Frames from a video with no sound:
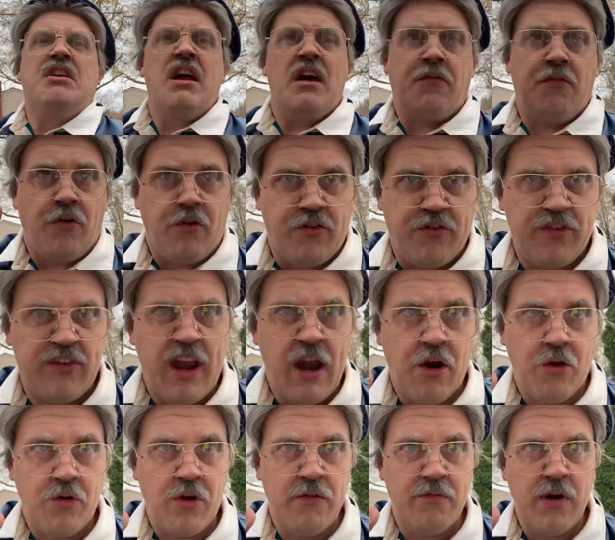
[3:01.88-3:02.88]
never
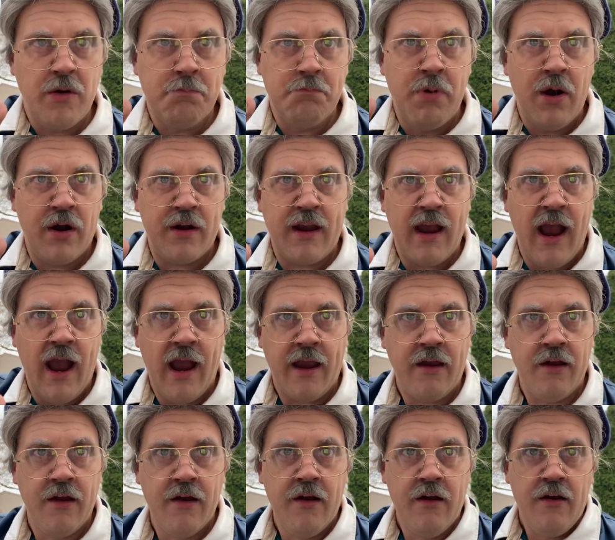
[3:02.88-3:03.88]
scared of a Buckeye.
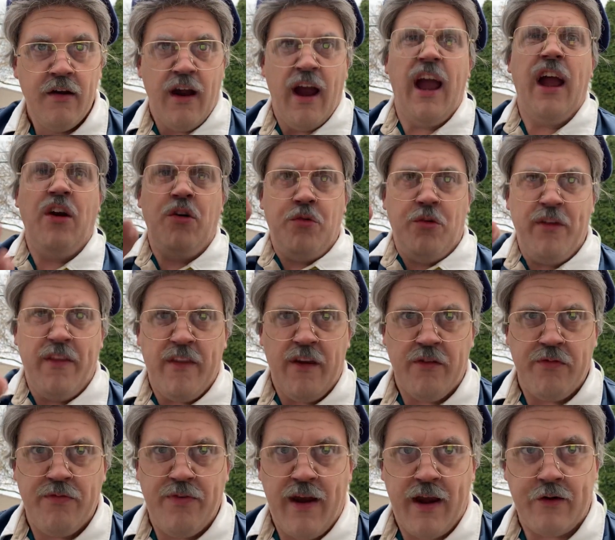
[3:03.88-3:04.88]
Hail to the
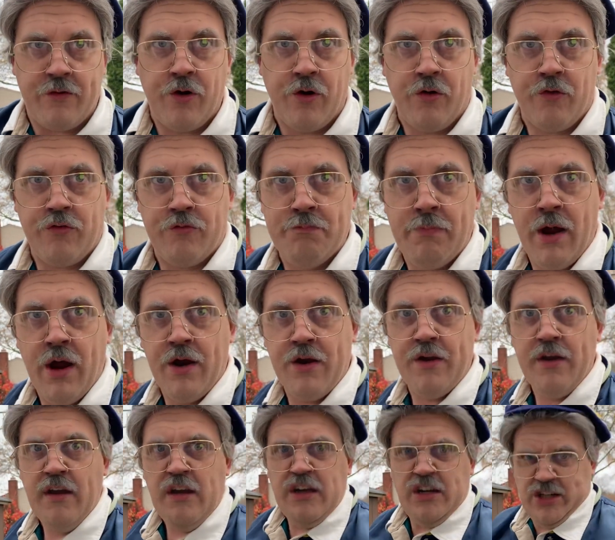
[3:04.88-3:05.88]
victors,
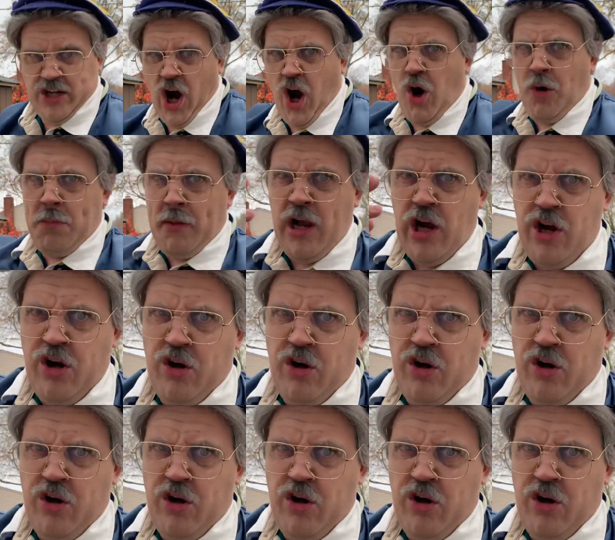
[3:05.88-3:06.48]
bud. Go blue.